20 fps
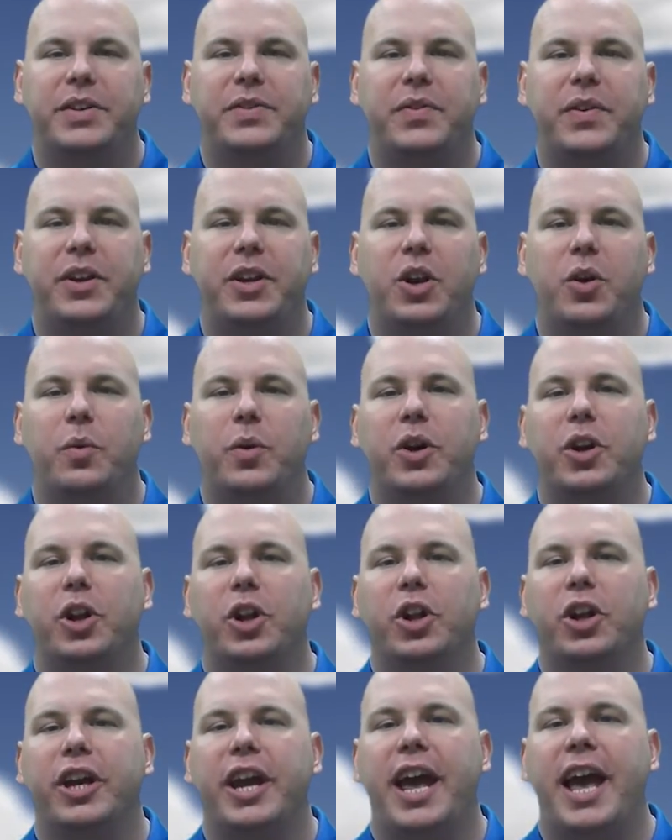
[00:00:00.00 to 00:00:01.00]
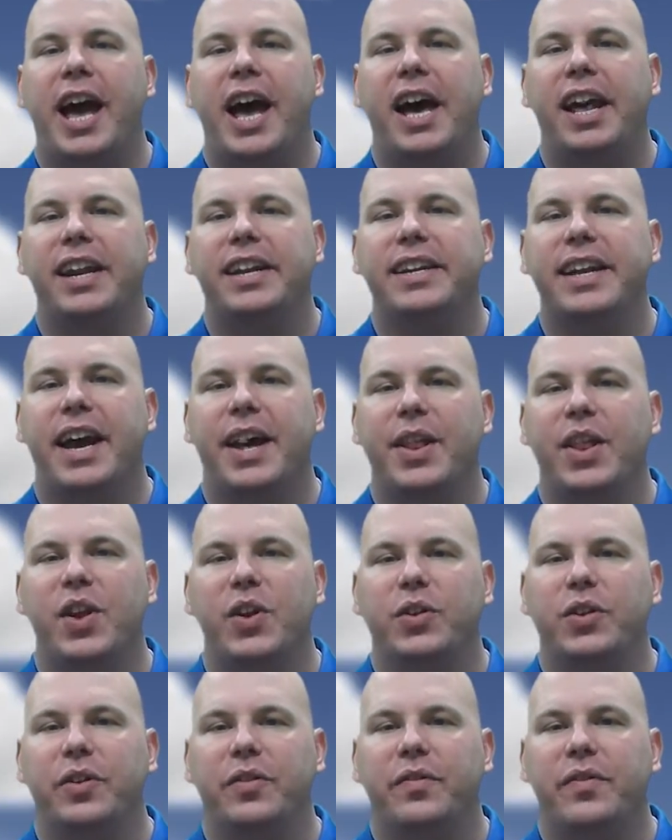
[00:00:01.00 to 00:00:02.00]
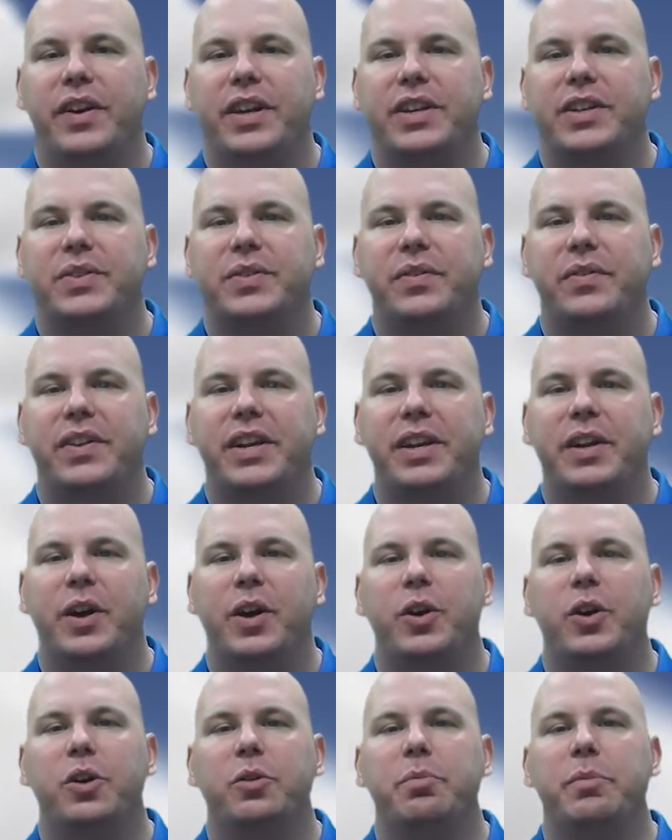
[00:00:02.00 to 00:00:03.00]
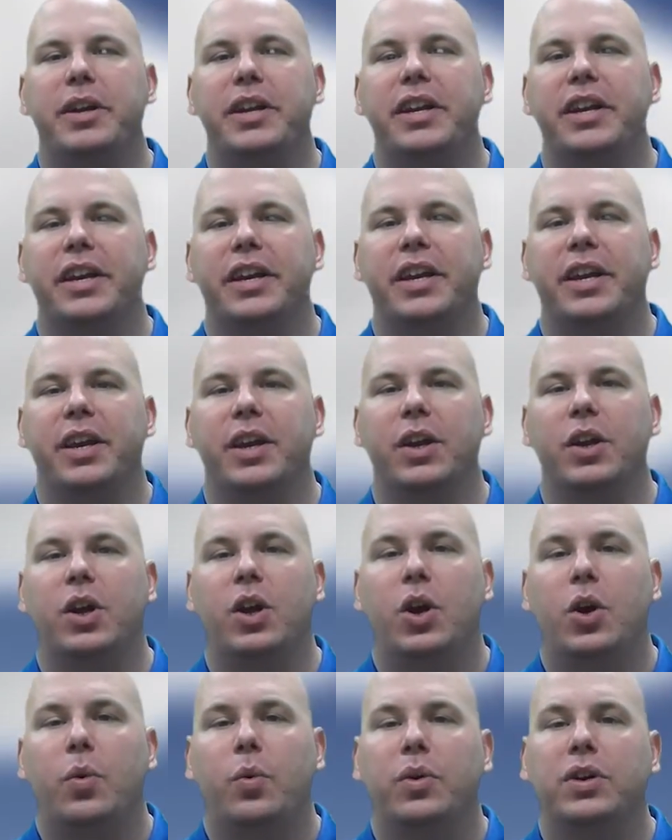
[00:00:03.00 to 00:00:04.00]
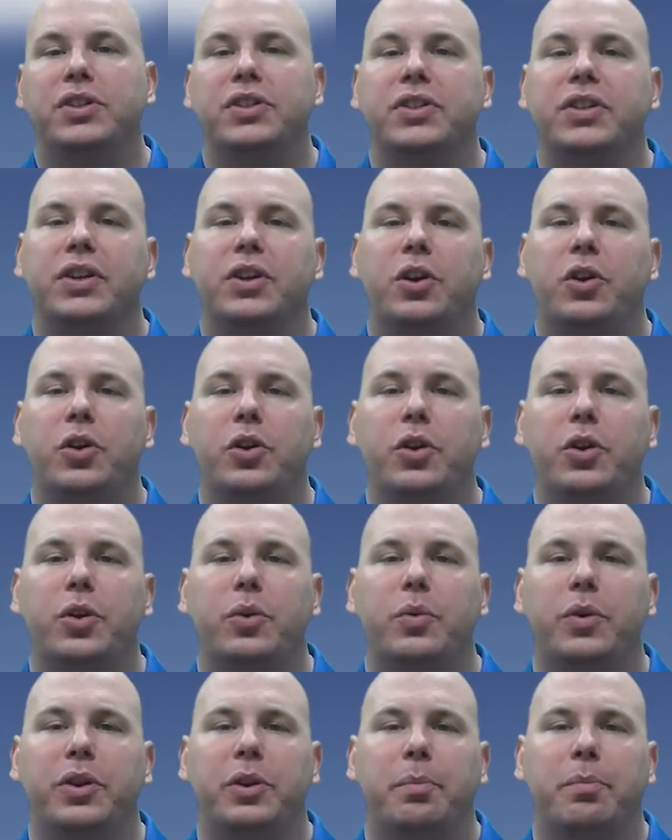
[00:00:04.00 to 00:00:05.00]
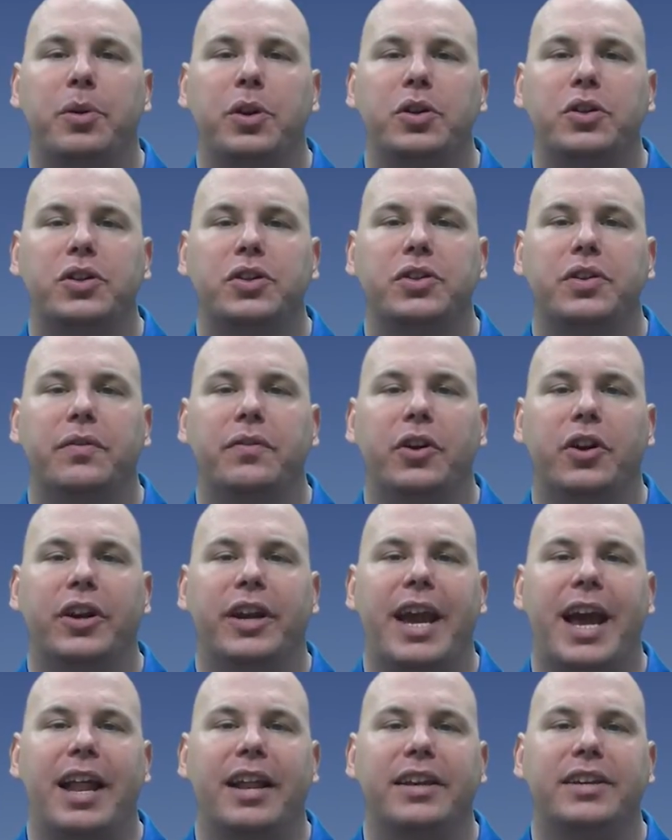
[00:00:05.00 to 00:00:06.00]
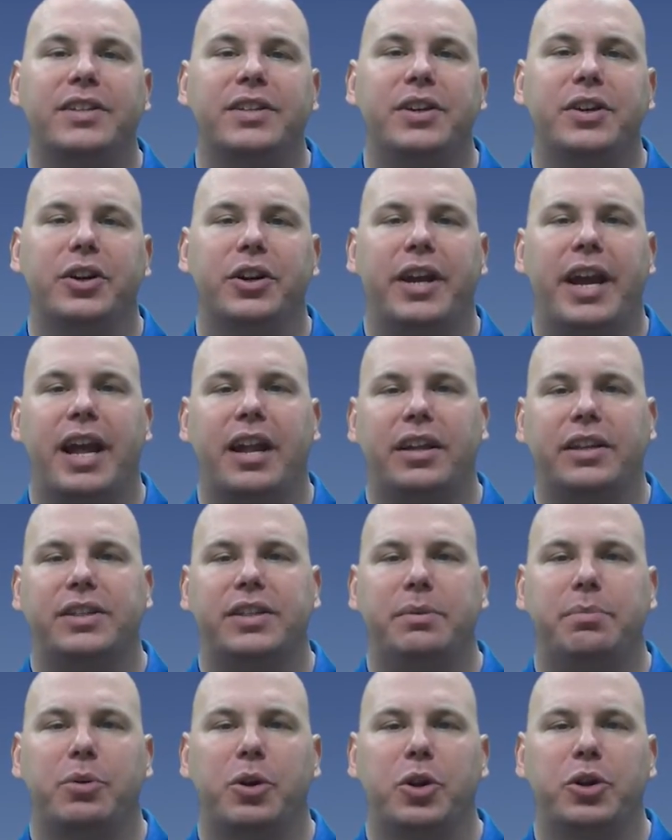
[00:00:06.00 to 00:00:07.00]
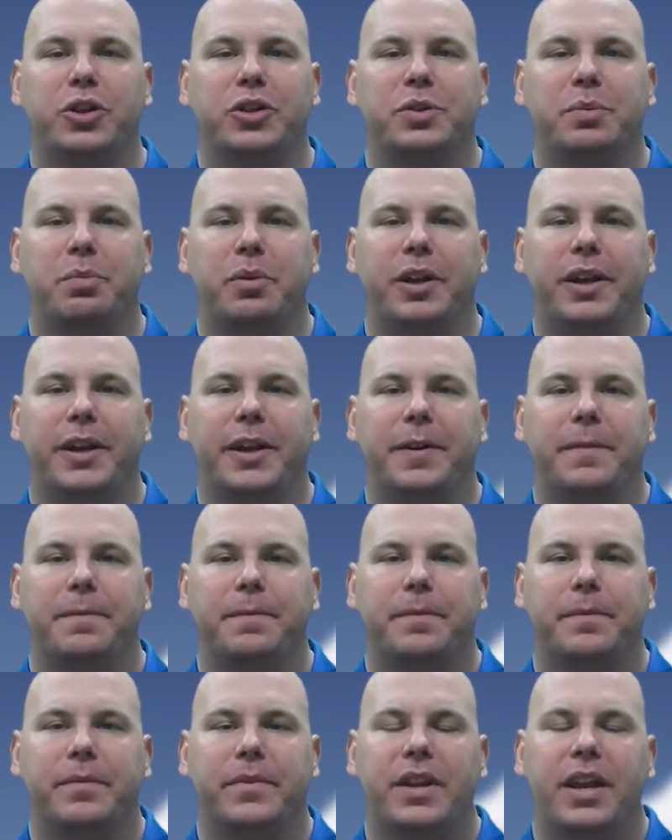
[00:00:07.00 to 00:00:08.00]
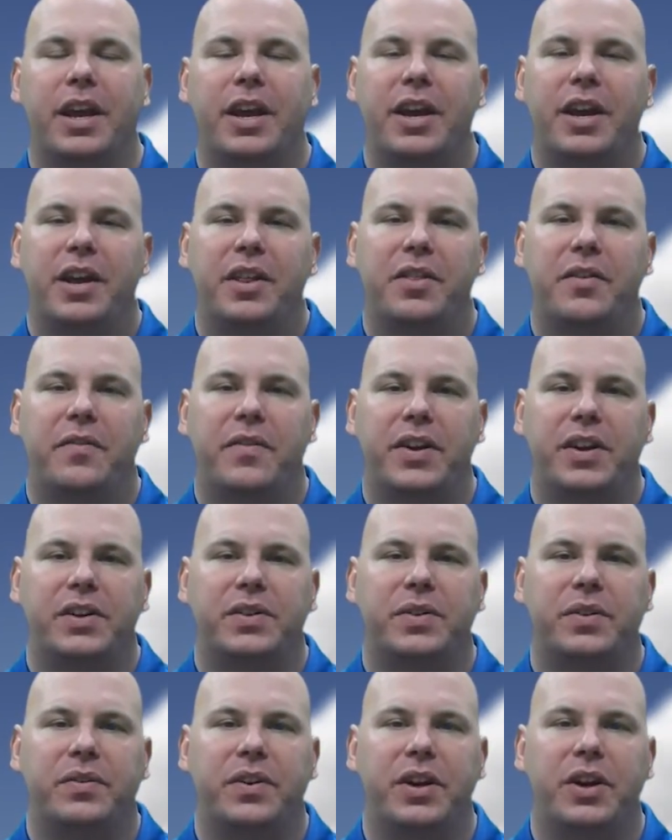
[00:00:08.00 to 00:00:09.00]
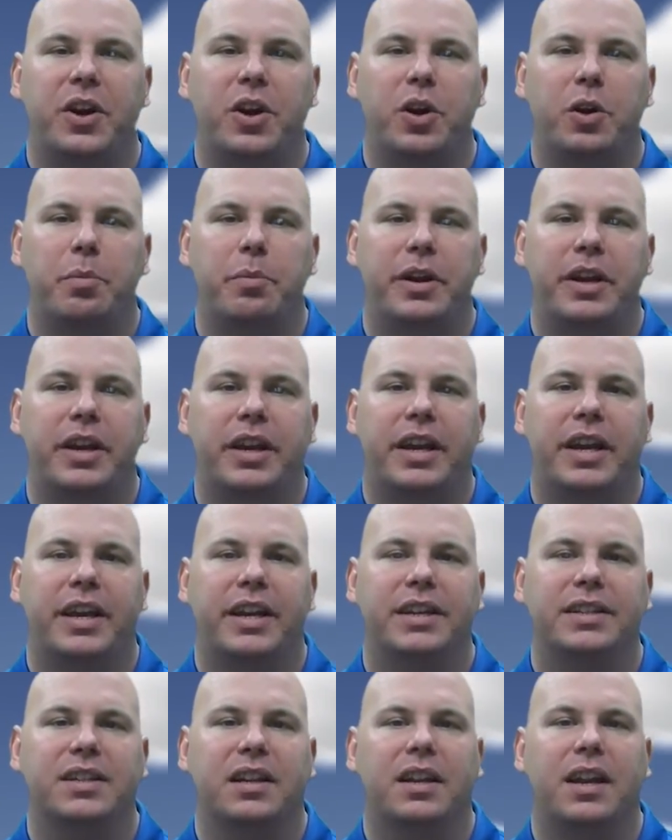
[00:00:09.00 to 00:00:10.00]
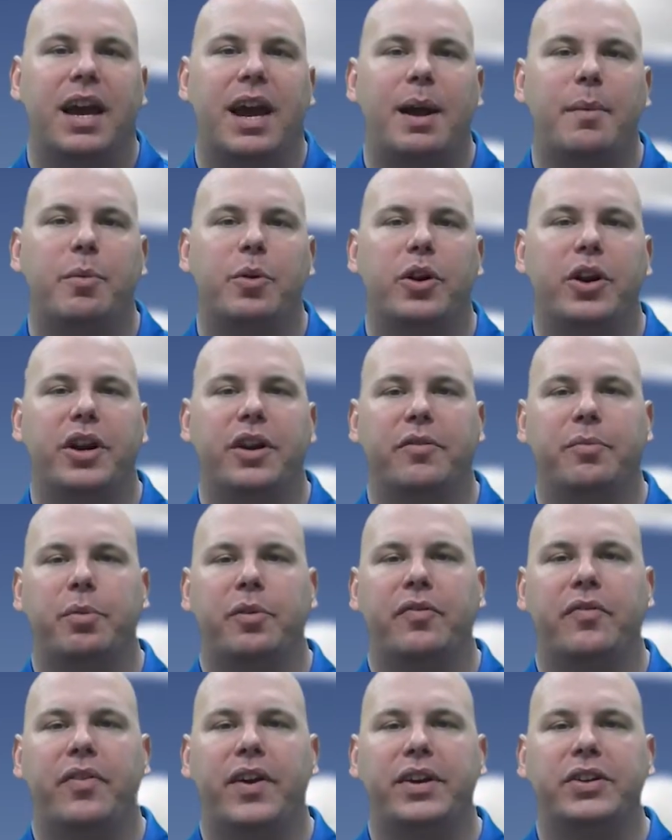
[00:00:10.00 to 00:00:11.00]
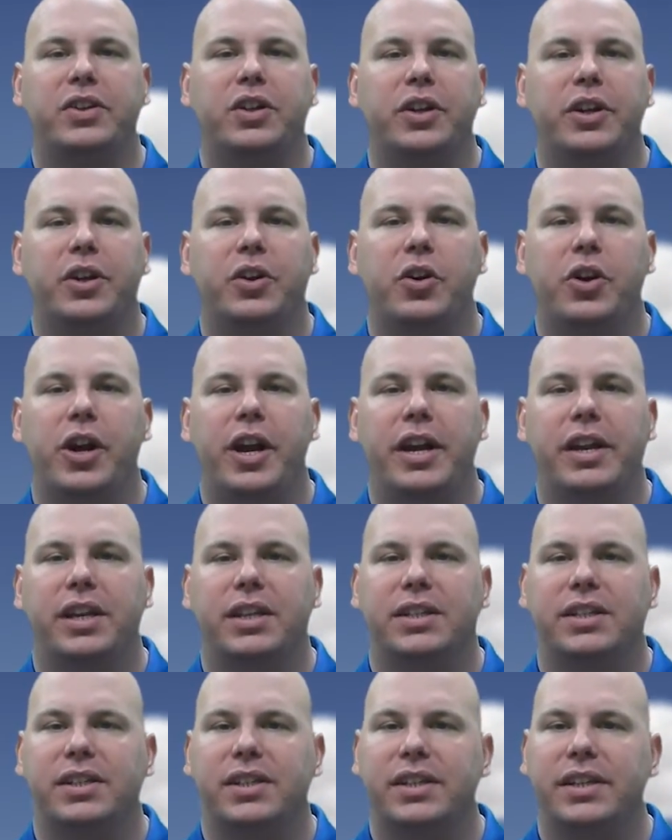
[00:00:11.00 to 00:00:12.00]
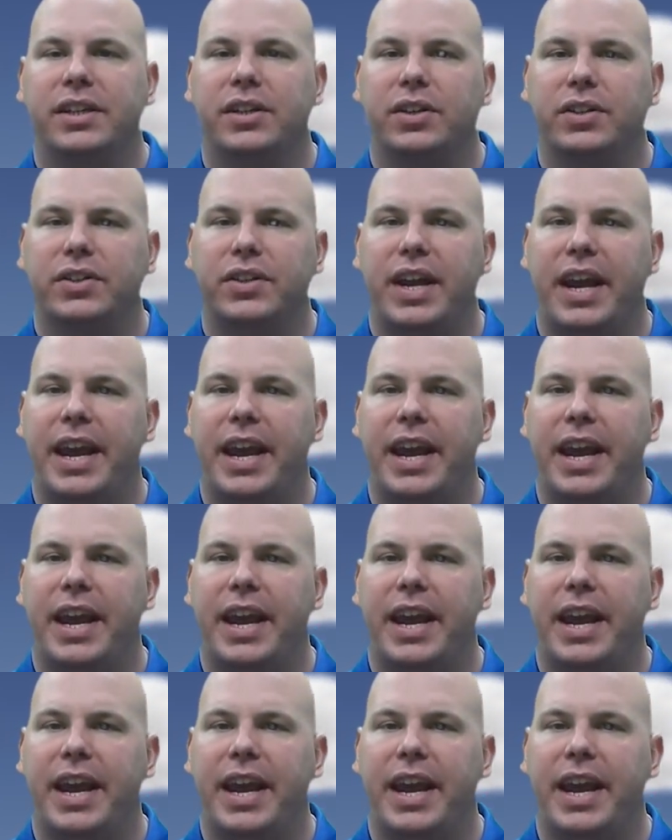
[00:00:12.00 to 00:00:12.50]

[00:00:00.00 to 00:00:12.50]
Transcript: video, we're going to look at how to download the Venus 1500 Media Kit, which is included with the purchase of your Galaxy or Galaxy Pro display. The Venus 1500 Media Kit is a library of professionally created stills